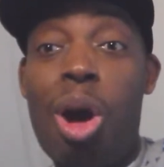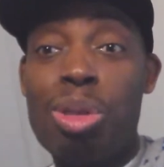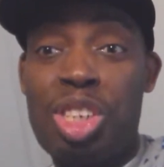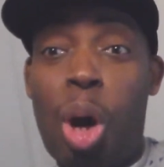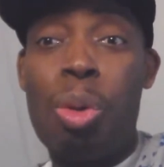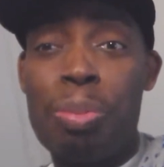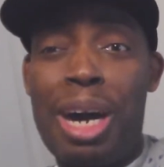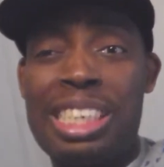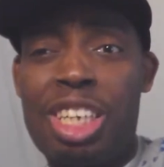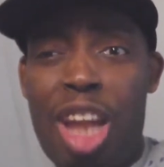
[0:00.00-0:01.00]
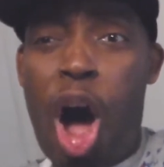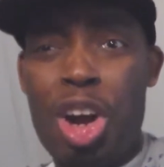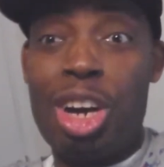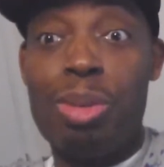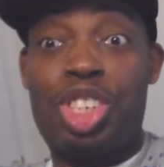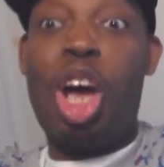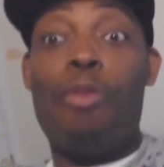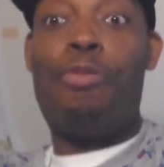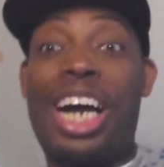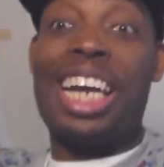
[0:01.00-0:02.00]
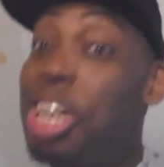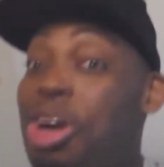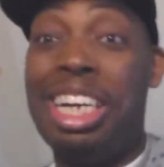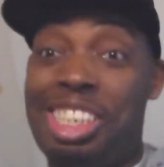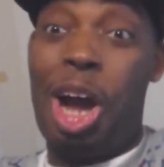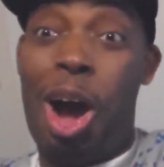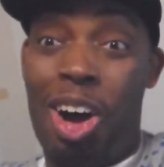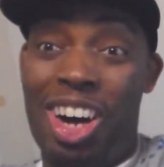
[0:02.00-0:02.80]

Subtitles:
to go so much longer. It was so fucking good, y'all.